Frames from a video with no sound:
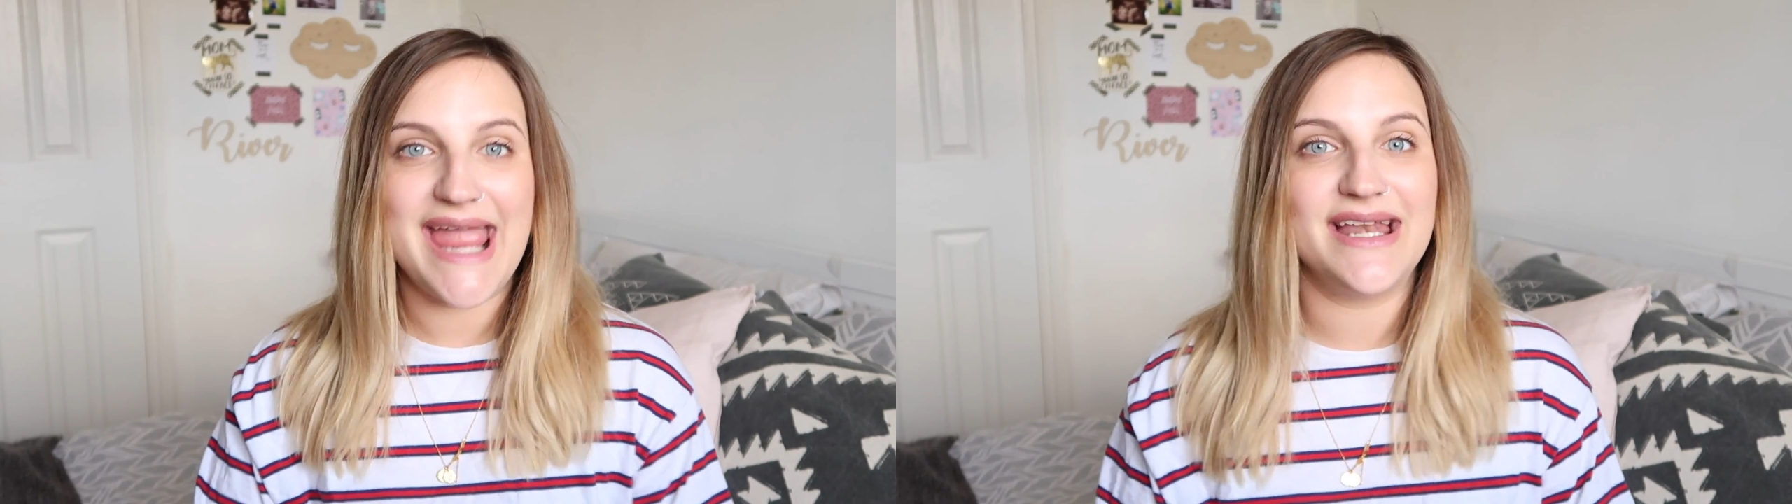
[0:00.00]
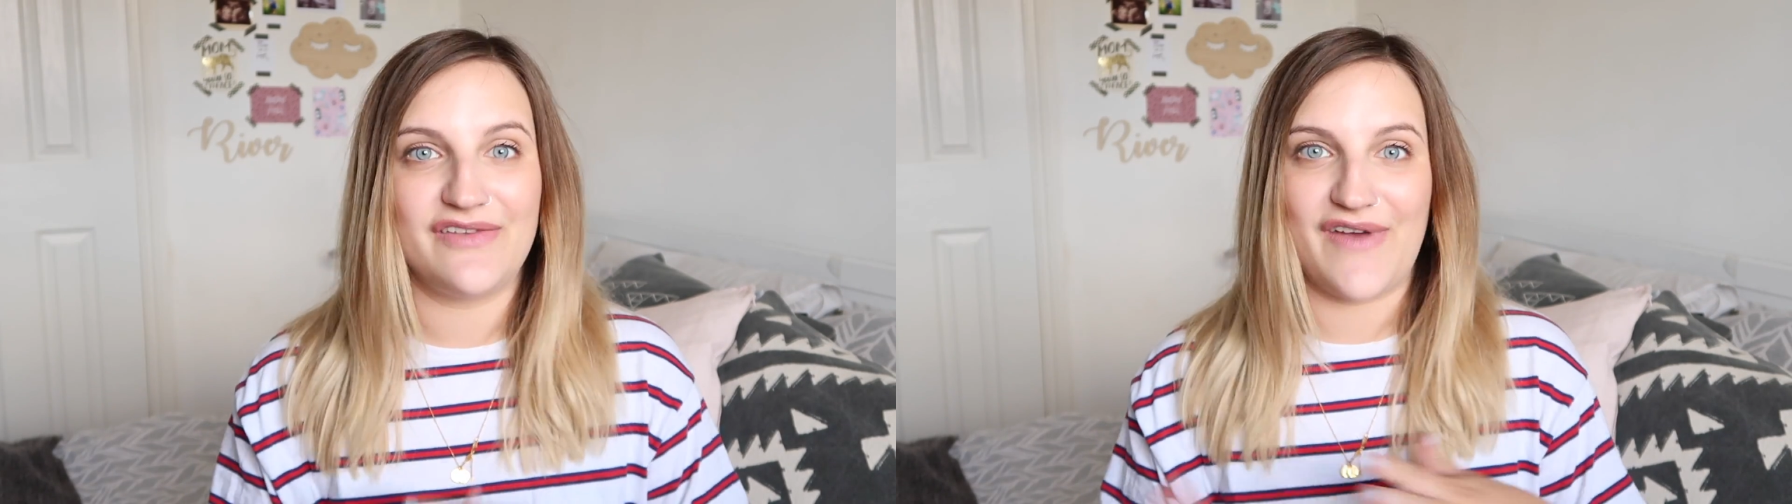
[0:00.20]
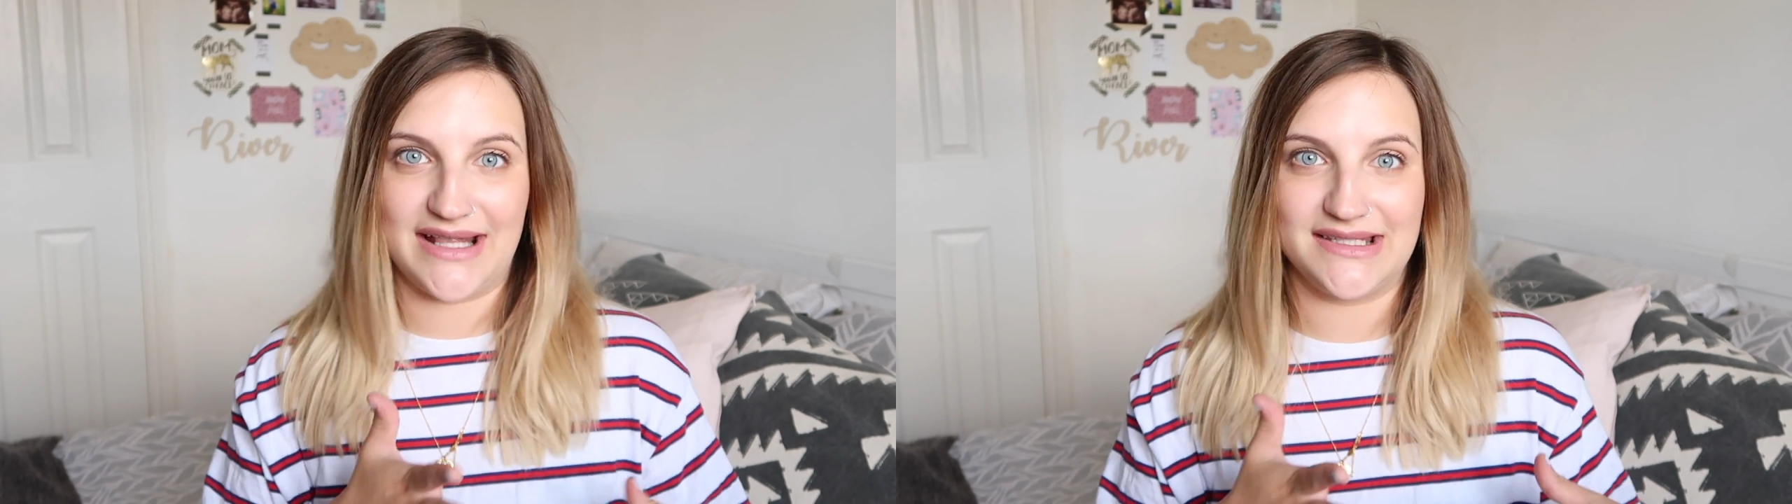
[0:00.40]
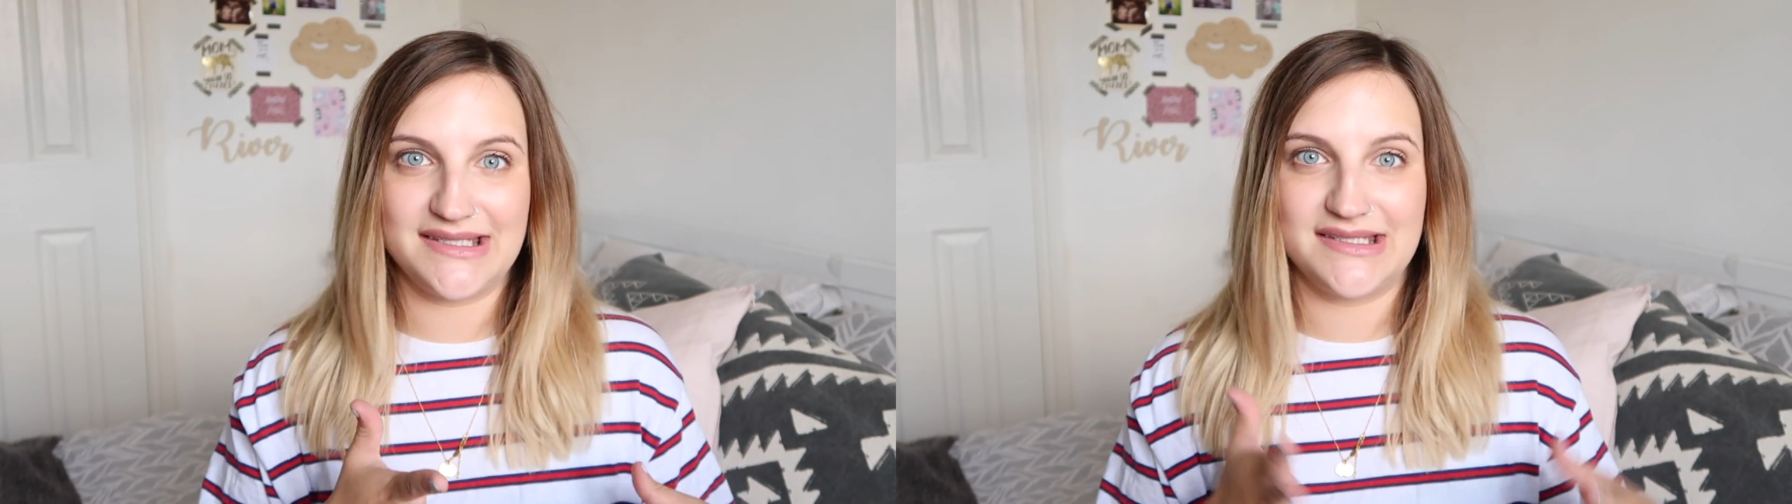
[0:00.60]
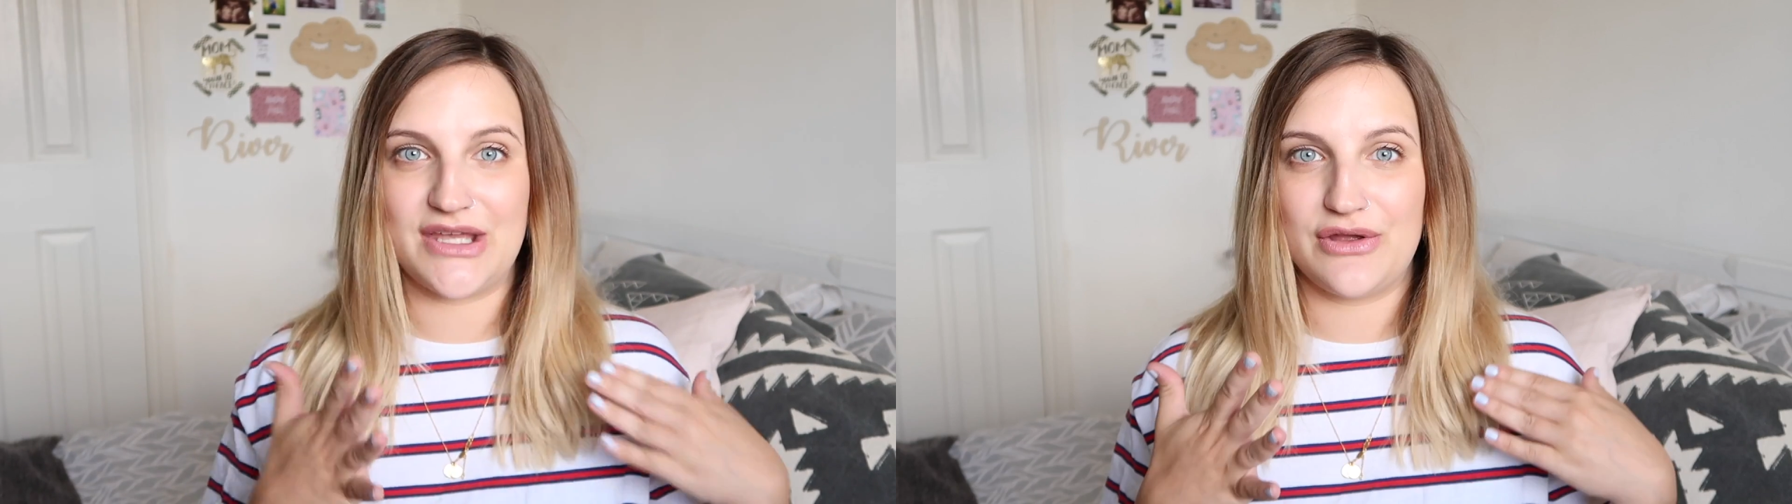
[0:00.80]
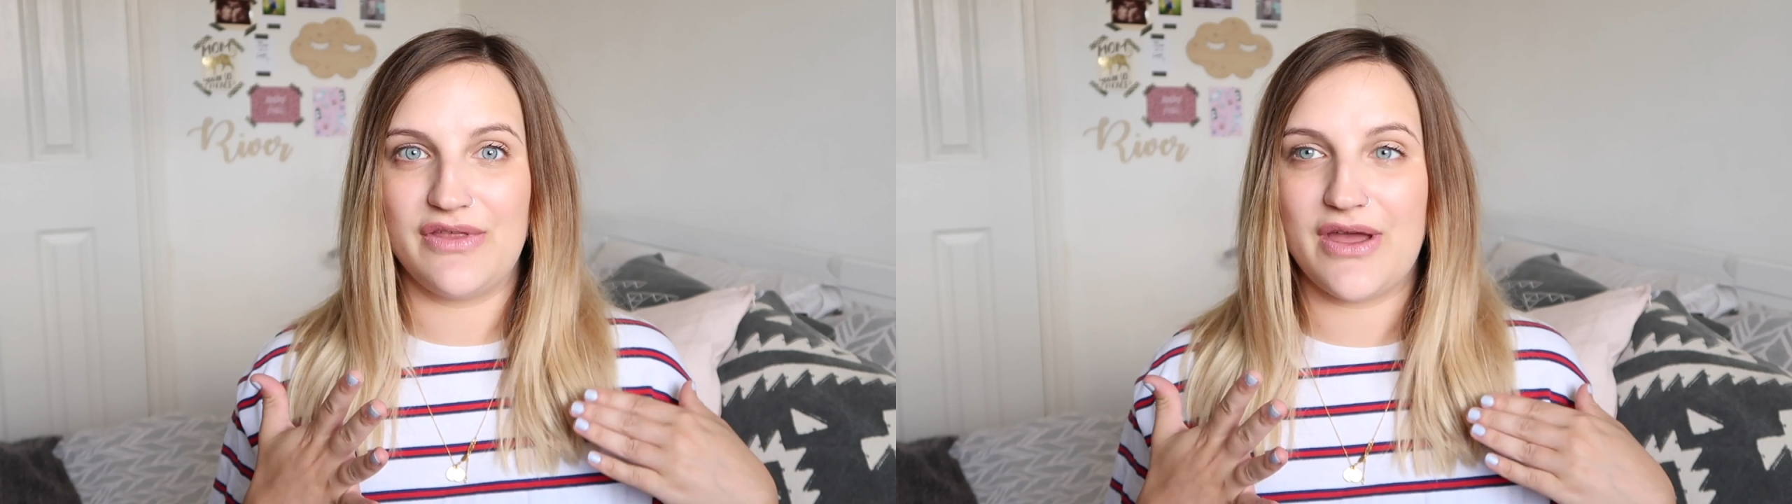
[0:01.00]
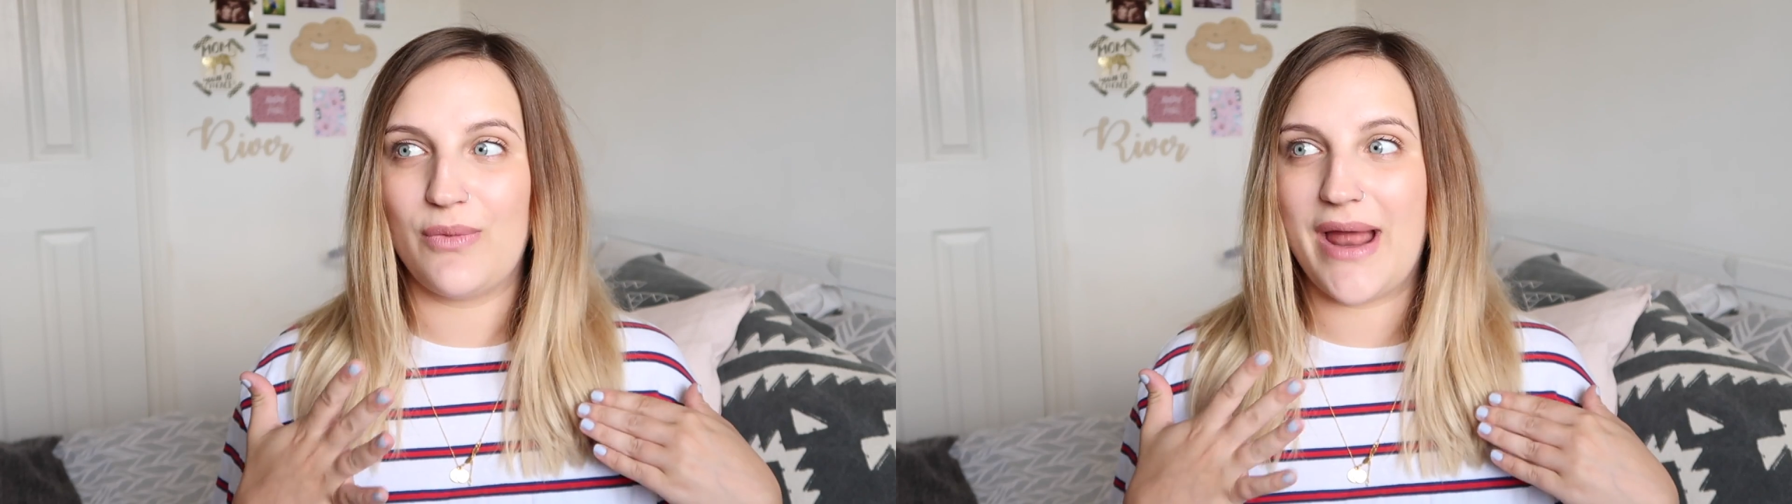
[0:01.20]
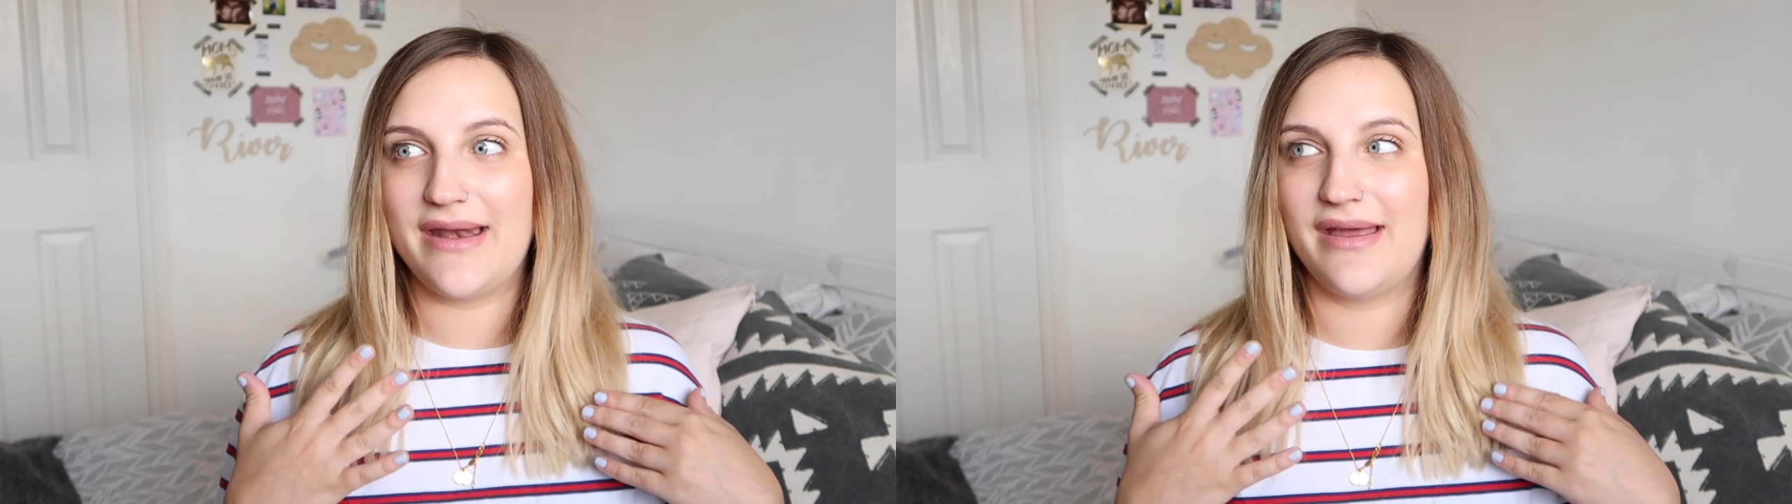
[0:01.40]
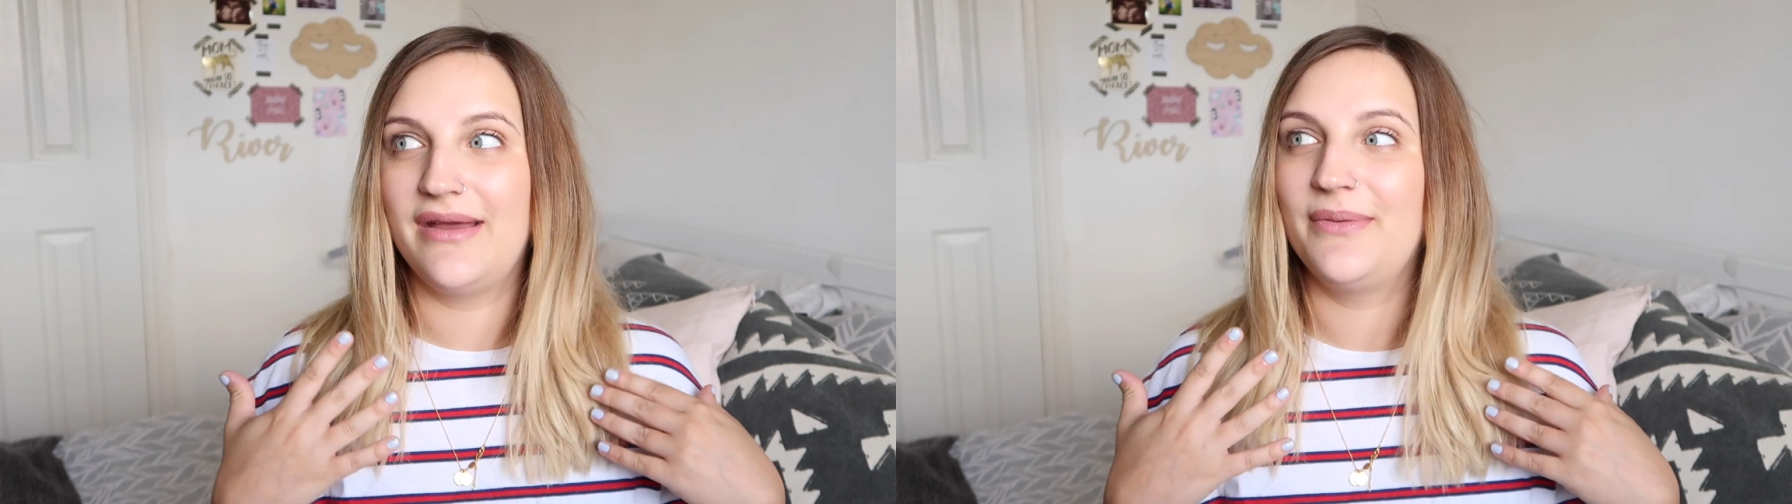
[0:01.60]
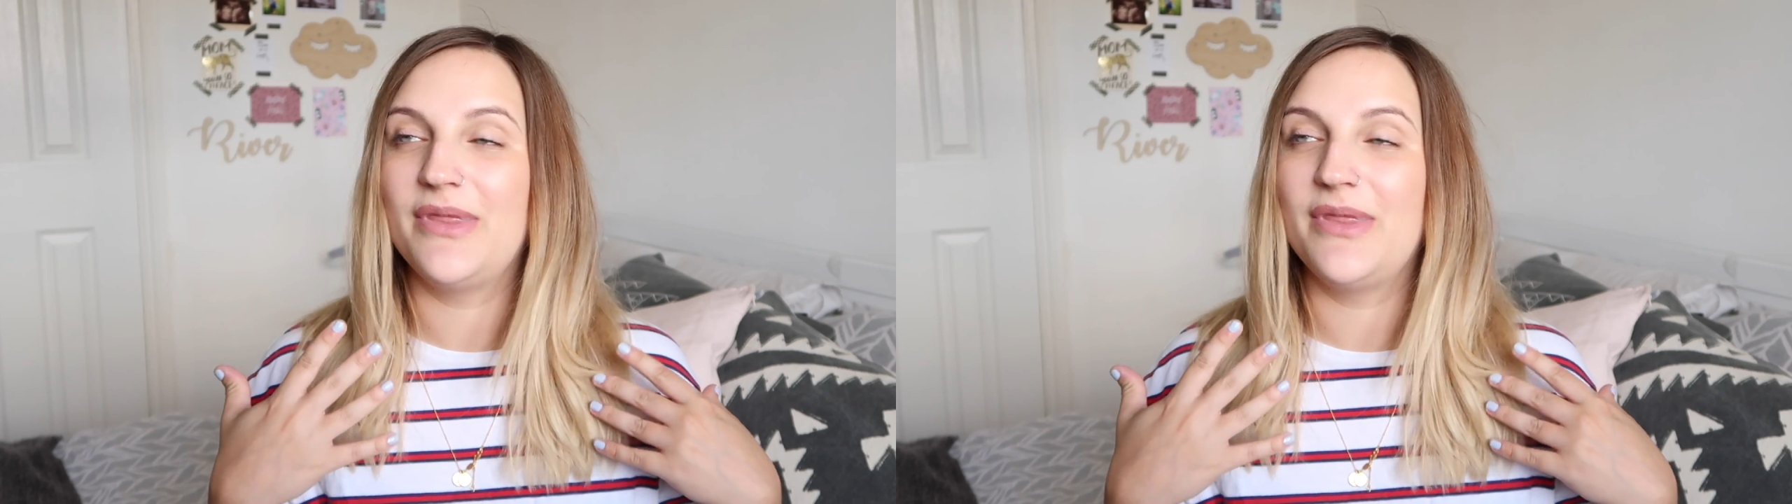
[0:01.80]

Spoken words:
in advance so that when